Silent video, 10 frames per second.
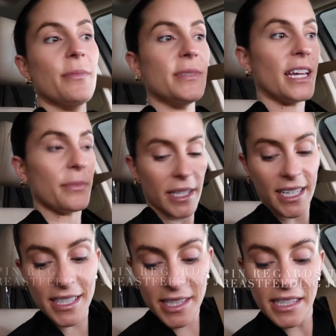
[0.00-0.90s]
update
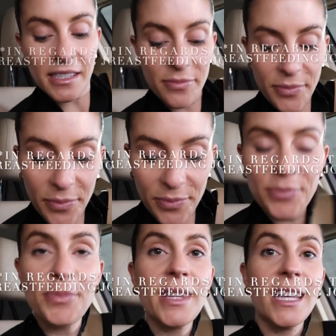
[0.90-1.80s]
because
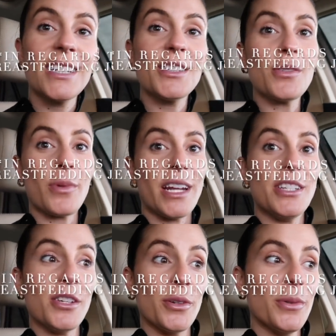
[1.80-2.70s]
that's what I
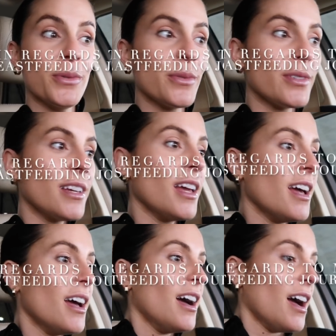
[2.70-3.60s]
do.
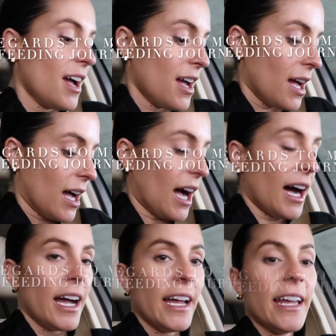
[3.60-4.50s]

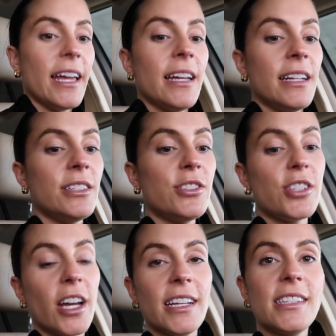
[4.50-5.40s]
I
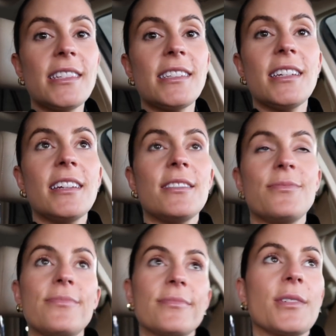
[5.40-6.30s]
just,
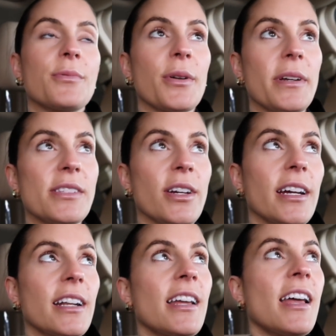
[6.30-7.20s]
where do I start?